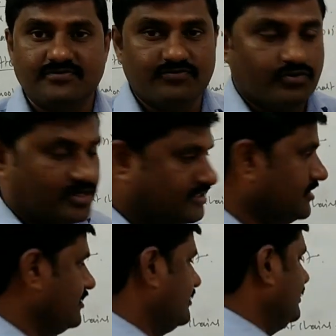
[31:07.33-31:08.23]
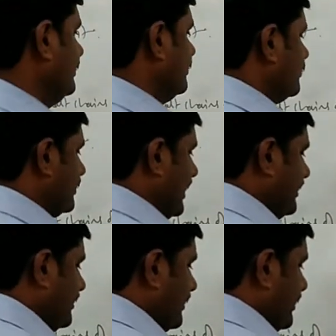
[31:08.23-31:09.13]
of water,
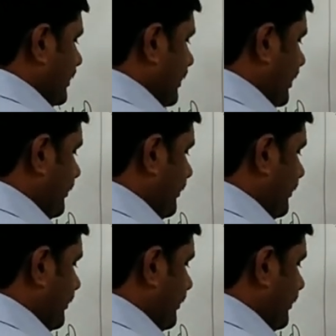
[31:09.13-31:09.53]
right?